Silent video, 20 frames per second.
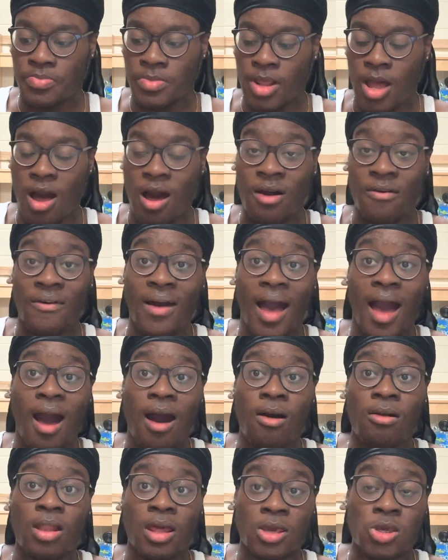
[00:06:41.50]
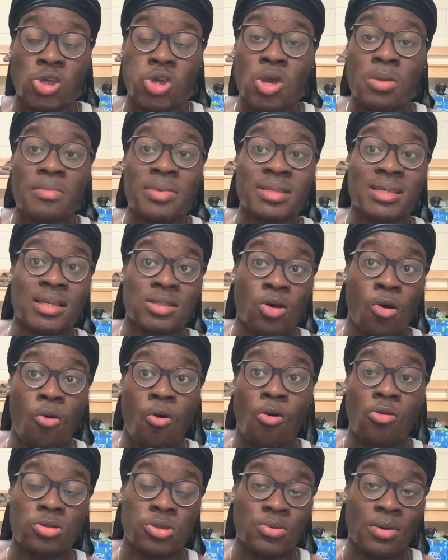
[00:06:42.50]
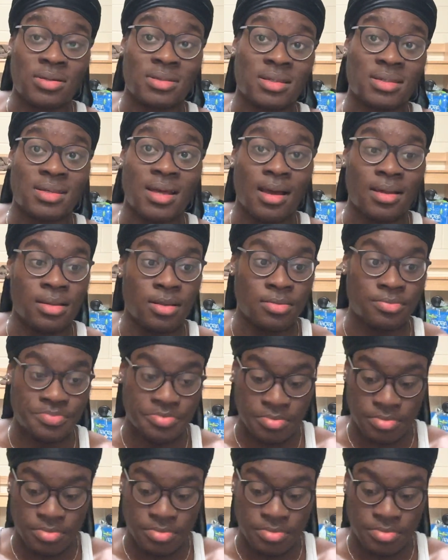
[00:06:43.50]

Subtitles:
of how, like, humans as a whole throughout society